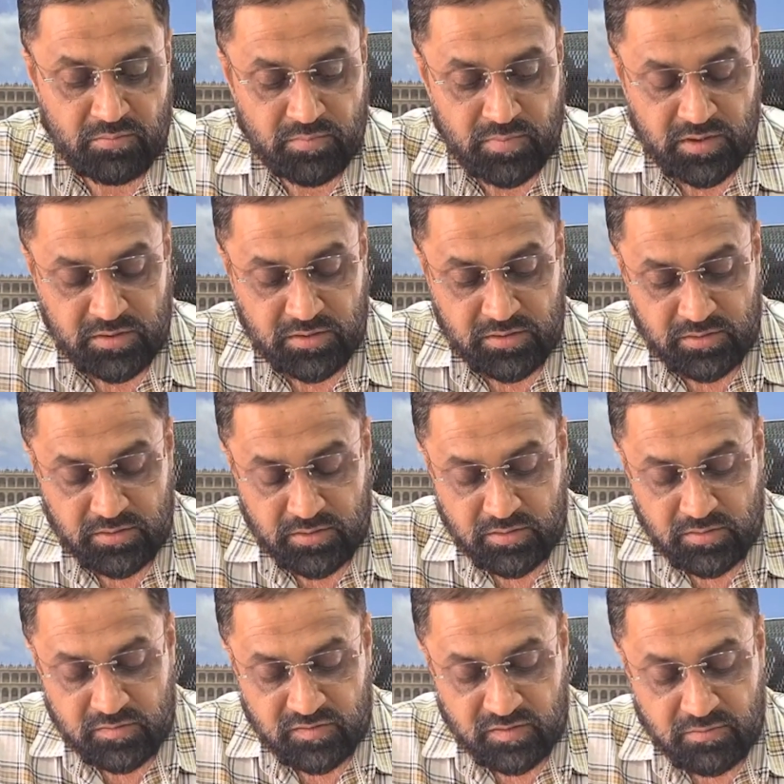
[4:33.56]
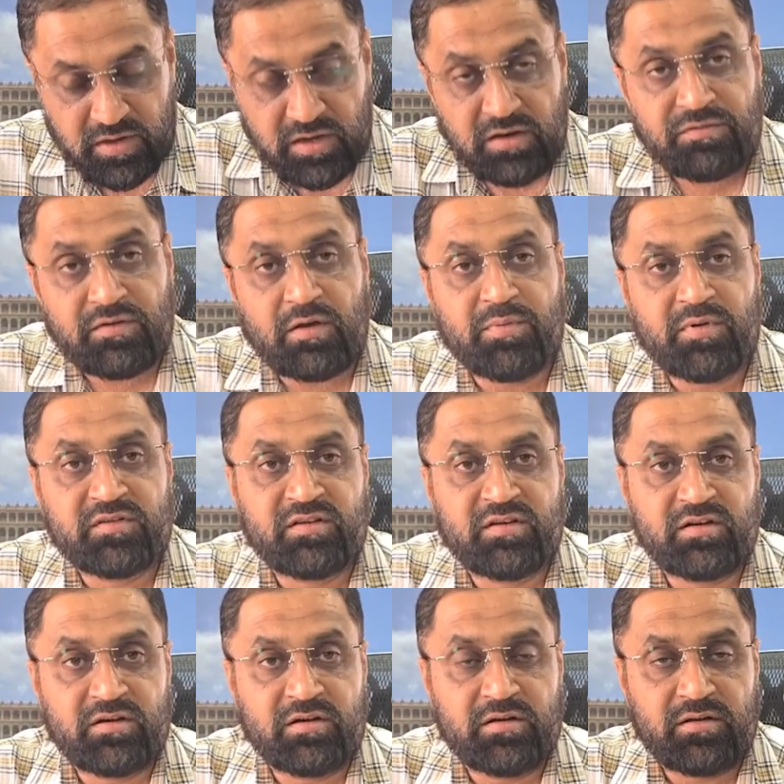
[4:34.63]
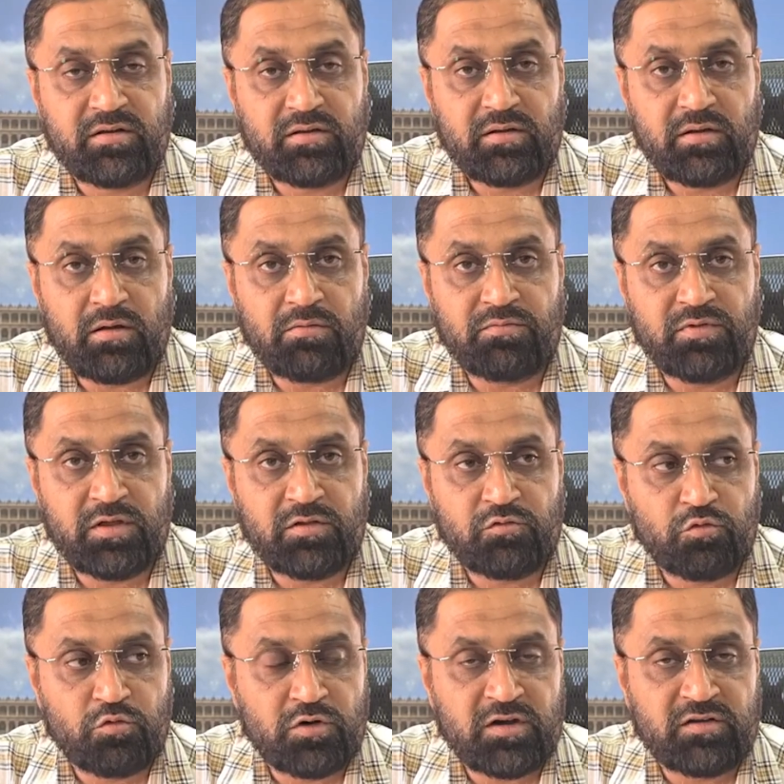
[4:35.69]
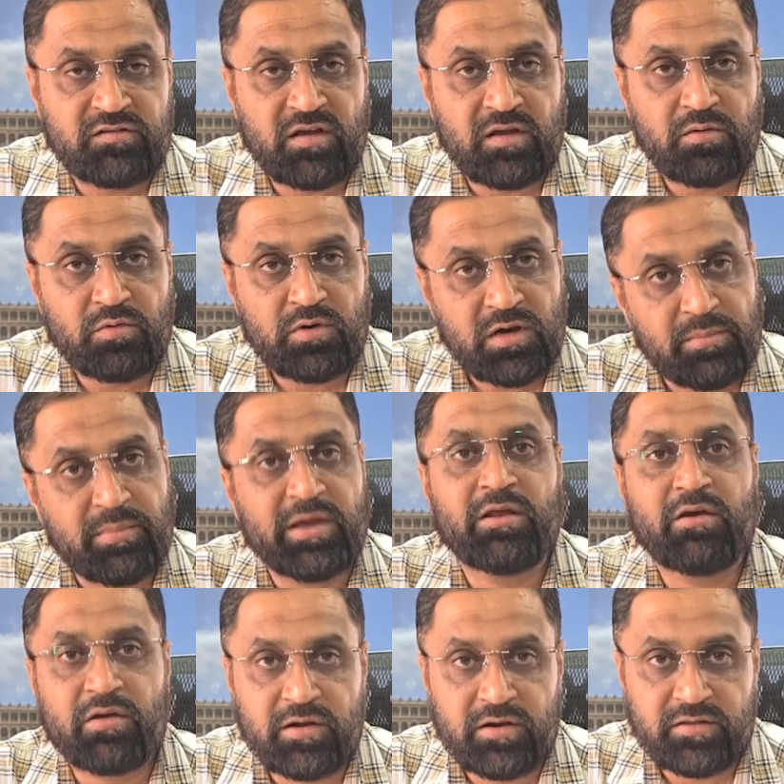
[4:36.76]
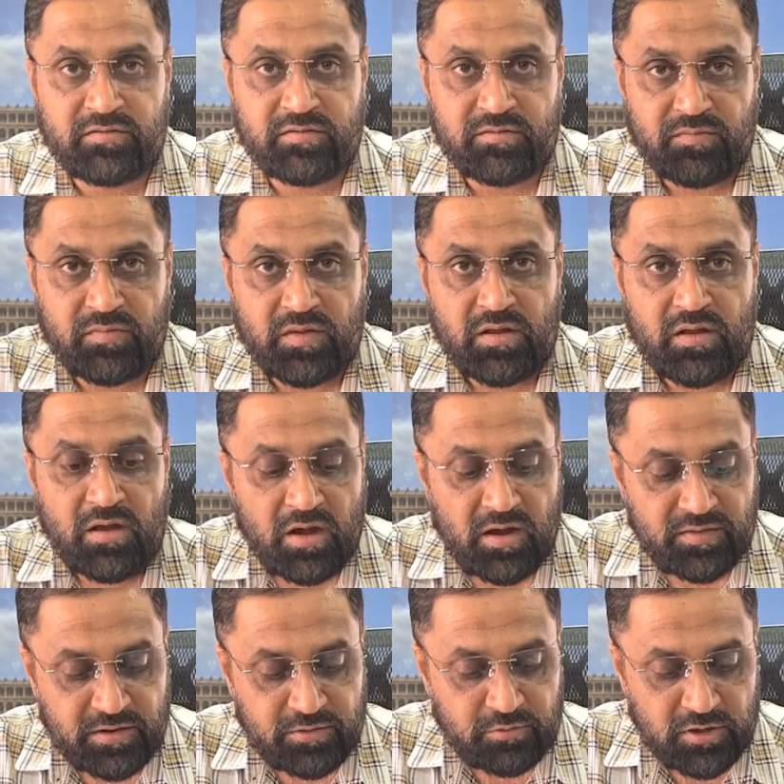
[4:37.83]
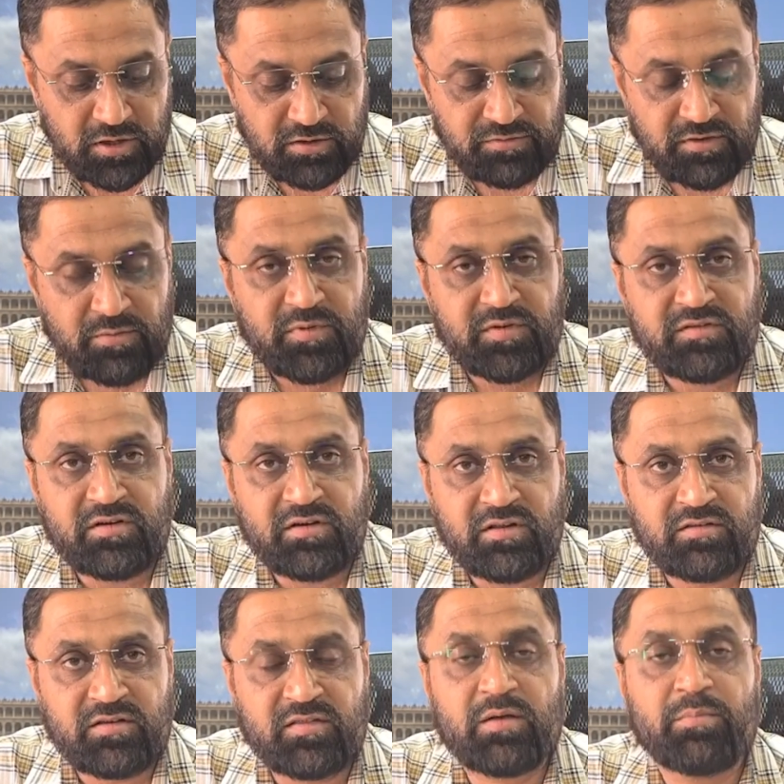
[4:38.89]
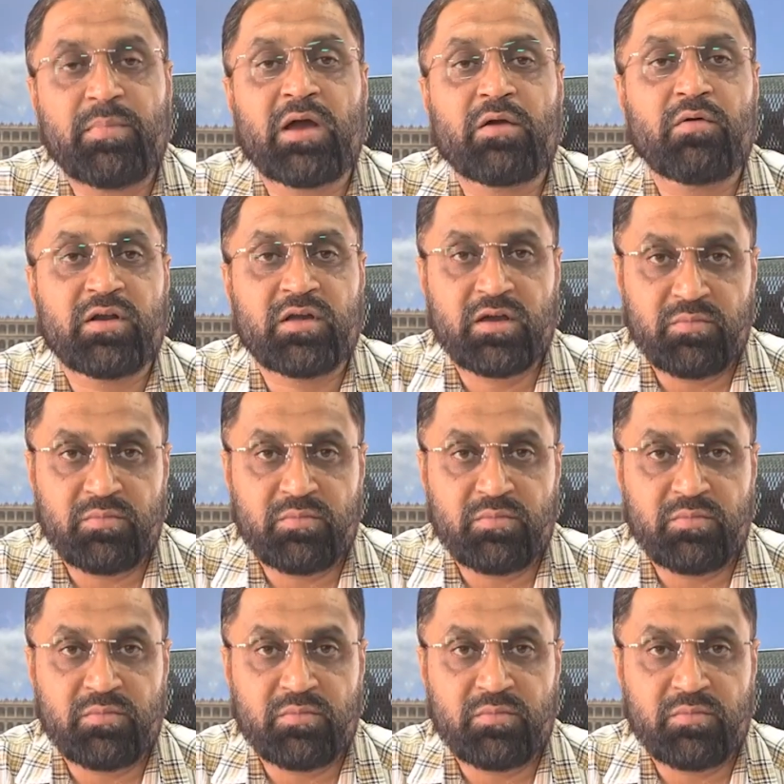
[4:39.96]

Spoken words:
but 75% of the students are only minorities. Other 25% is other backward